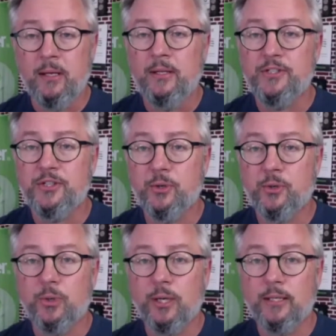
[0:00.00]

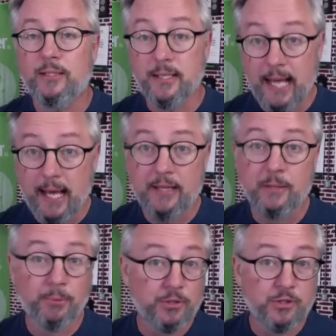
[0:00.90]
So uh, today, the
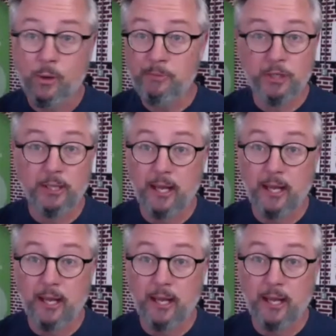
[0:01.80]
prescription